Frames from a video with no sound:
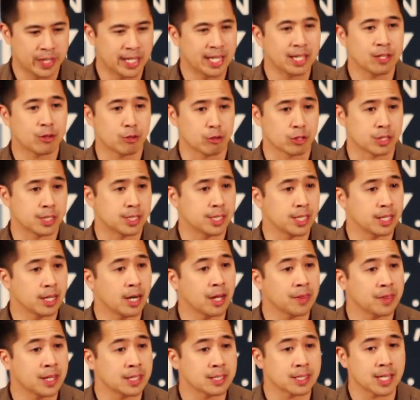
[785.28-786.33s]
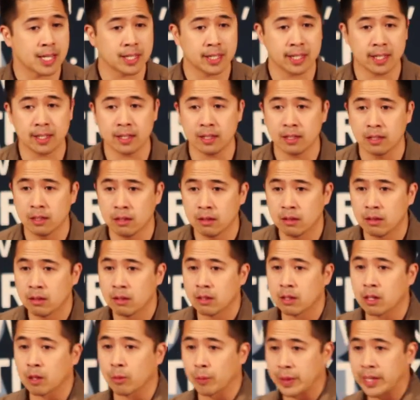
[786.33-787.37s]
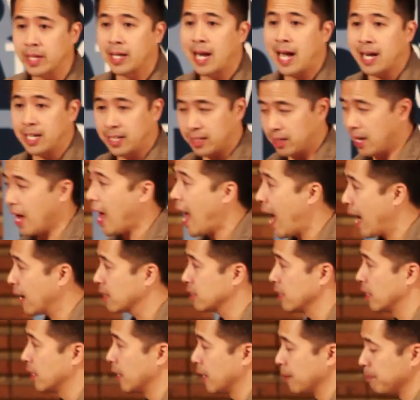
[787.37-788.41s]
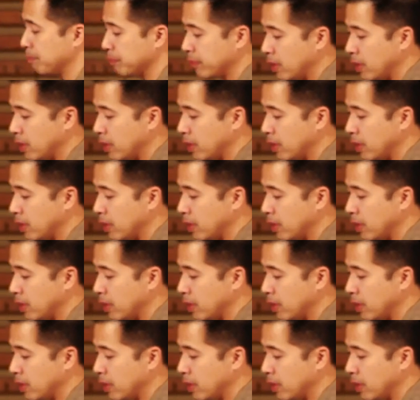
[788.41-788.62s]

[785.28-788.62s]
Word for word: we can either sit on this idea or we can act, act on it.